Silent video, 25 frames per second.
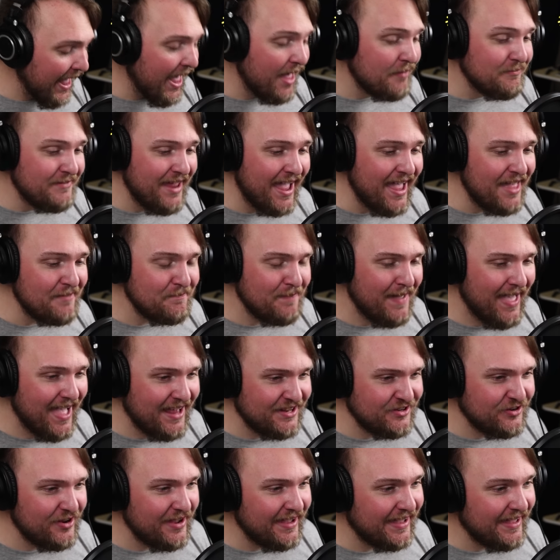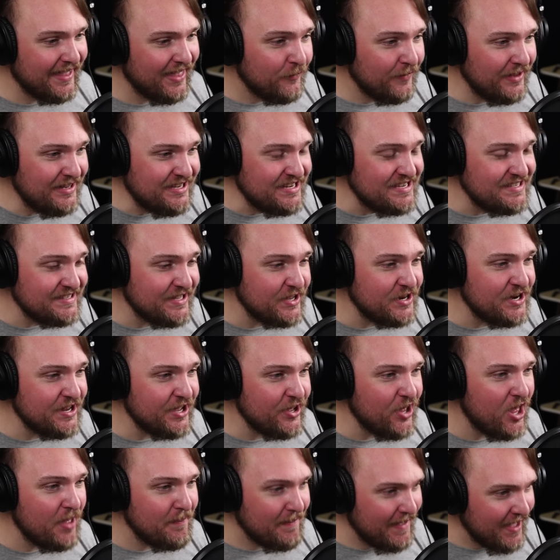calm down, Patrick. We're just gonna
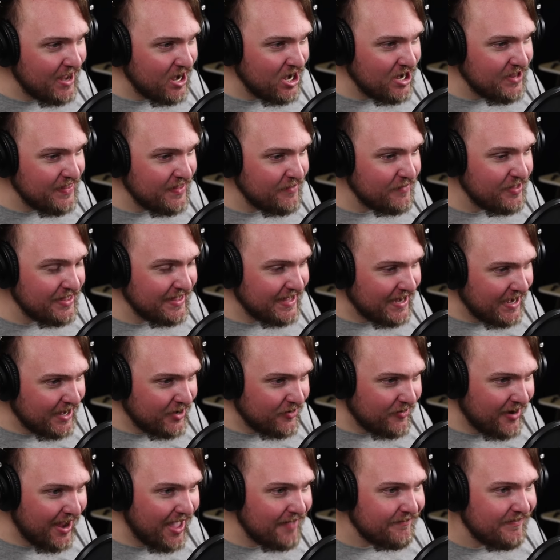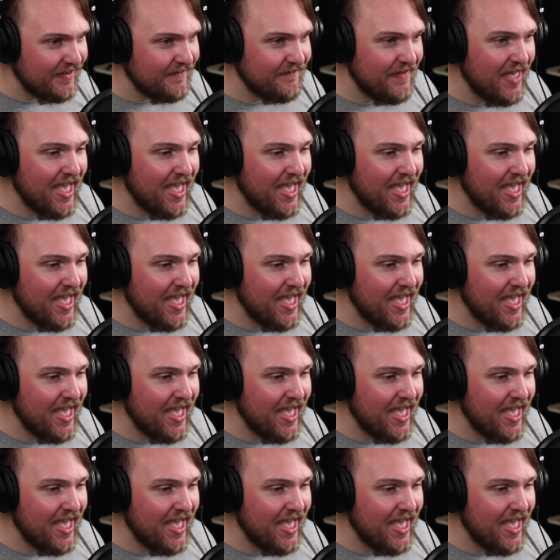go up here and then we'll get a Krabby